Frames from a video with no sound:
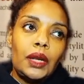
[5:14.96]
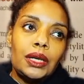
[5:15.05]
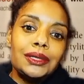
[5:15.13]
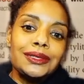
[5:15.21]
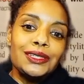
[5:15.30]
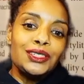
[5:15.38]

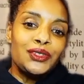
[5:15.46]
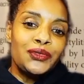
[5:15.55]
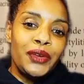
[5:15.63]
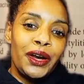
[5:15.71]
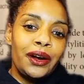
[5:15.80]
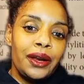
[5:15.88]
this is
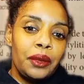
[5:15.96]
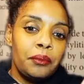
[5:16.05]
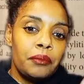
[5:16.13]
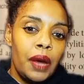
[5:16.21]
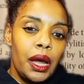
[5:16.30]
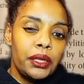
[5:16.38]
very
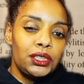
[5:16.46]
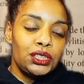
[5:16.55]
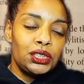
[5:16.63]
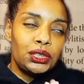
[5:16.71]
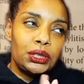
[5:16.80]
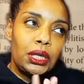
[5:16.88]

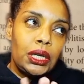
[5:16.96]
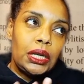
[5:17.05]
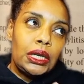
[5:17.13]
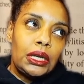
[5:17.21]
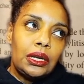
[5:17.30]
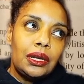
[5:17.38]
much,
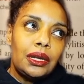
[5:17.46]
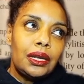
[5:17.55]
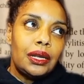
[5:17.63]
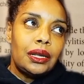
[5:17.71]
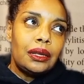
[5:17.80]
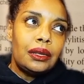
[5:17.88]

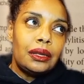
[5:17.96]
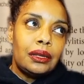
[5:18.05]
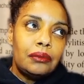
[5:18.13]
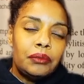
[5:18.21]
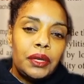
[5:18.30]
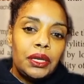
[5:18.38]

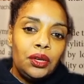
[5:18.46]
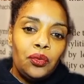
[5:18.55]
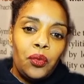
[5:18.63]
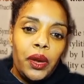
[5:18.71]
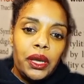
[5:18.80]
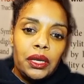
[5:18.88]
in many
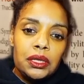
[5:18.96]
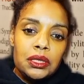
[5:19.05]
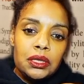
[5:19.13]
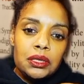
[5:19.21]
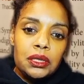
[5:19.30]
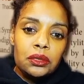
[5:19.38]
ways,
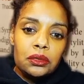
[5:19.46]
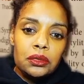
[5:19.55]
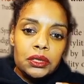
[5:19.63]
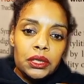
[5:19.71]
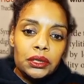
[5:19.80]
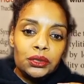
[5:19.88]
sickle
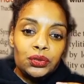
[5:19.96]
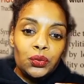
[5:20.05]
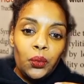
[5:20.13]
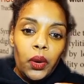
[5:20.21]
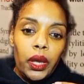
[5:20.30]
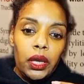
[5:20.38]
cell's
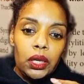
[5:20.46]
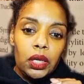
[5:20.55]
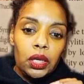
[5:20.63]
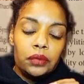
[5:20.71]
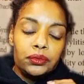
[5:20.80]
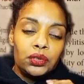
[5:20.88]
way
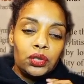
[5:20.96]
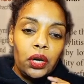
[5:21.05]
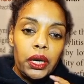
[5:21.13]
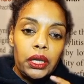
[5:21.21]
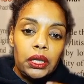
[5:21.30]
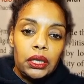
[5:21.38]
of
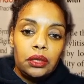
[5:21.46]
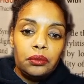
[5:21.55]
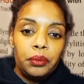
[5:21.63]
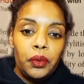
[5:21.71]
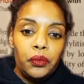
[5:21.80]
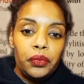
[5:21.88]
training
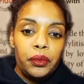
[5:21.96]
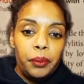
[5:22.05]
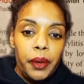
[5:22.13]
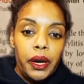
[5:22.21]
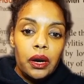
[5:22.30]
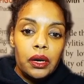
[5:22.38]
both the
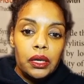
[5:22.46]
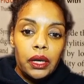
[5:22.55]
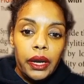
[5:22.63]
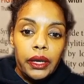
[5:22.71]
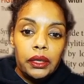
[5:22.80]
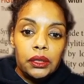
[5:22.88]
parent
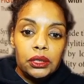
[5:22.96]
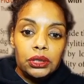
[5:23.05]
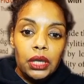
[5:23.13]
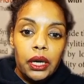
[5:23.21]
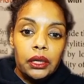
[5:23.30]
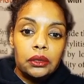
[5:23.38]
and the
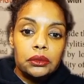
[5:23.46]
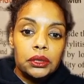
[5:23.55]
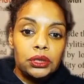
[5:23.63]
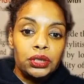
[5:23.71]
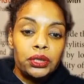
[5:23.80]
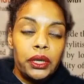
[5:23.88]
child.
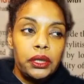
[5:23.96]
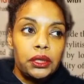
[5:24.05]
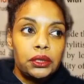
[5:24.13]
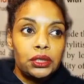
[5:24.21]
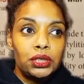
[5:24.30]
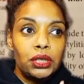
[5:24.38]
It's
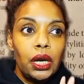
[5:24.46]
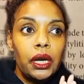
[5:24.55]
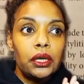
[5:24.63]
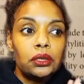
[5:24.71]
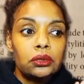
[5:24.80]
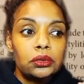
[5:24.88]
training the
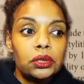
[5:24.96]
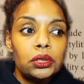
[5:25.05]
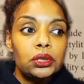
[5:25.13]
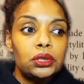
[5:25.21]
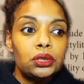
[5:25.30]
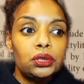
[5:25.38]
child
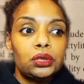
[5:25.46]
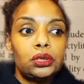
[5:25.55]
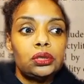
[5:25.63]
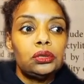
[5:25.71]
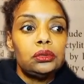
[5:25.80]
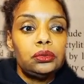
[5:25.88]

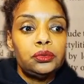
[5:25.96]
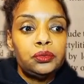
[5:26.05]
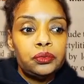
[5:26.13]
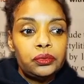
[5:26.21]
to,